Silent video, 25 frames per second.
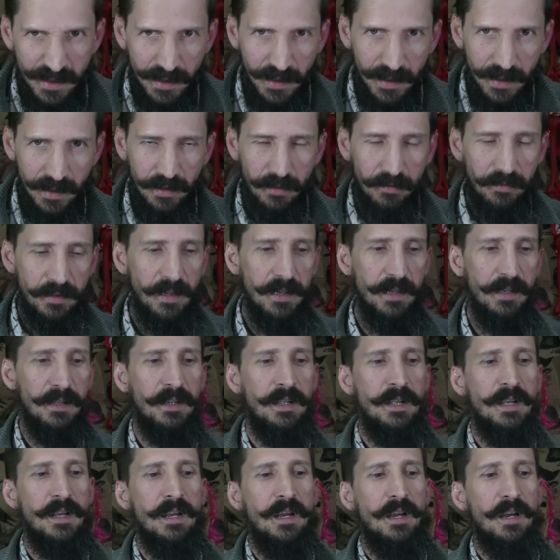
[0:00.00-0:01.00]
the end of
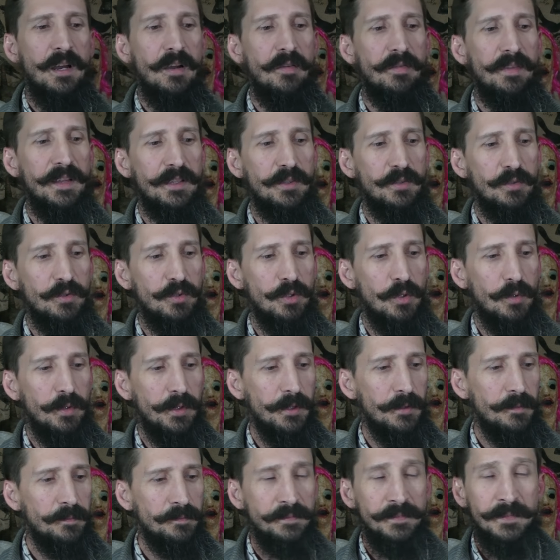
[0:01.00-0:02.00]
that
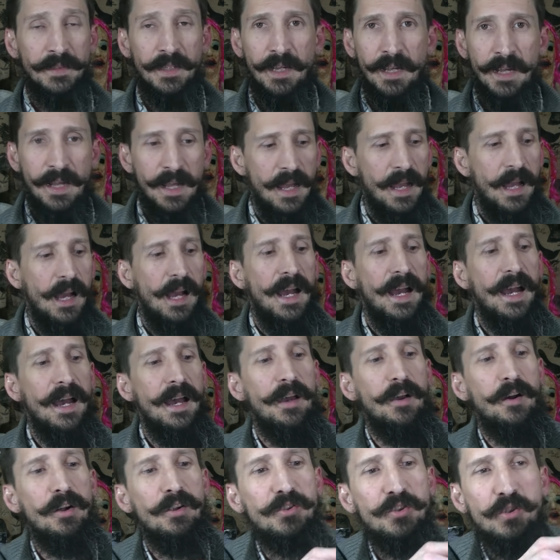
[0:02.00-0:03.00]
tutorial. I
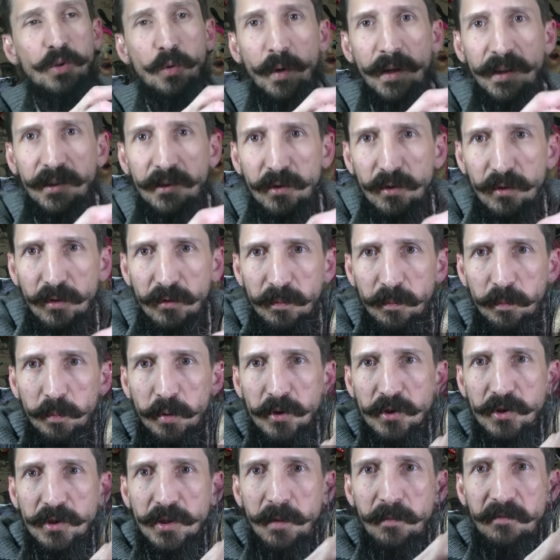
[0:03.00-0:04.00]
also want to
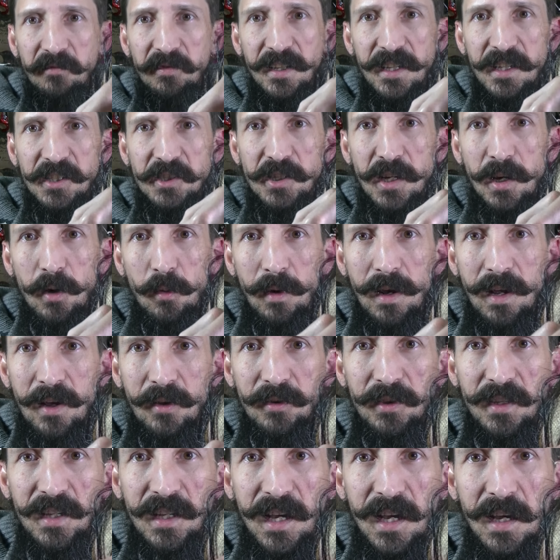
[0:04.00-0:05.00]
put some flesh
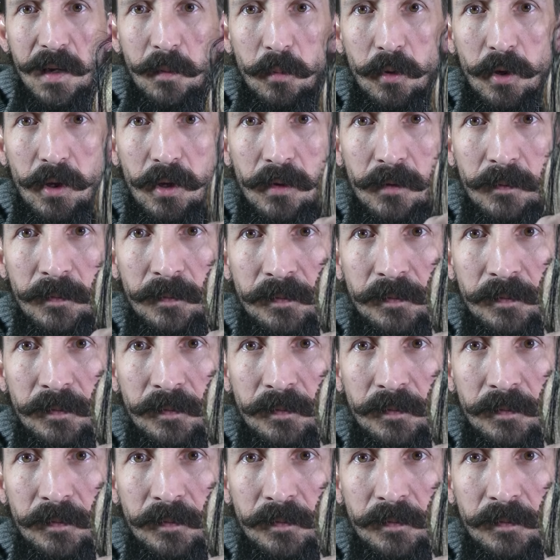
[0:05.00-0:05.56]
around the eyeball,